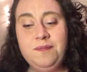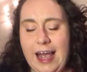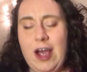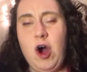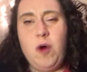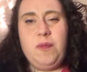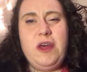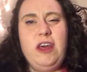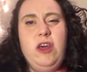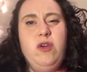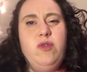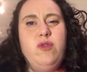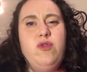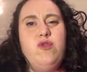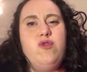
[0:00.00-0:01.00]
I hope that
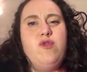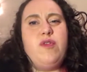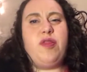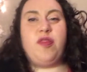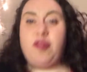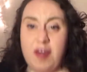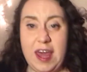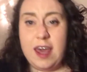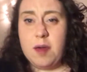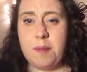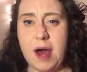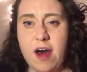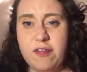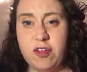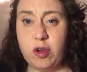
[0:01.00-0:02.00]
you think
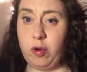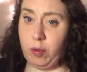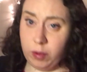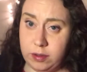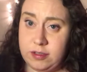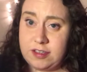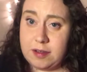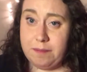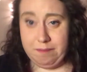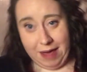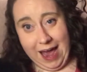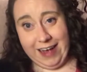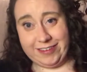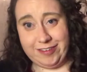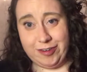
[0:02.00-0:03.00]
about the gruesome
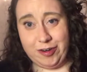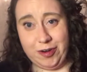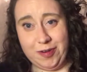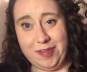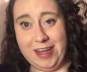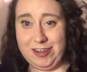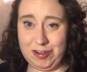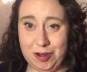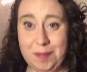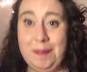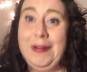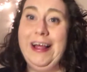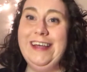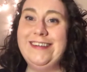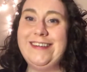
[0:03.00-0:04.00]
massacre that took
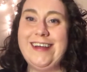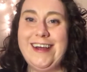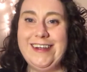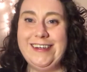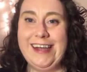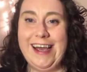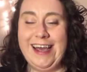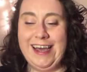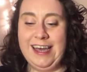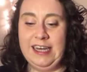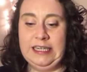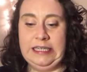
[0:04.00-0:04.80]
place that day.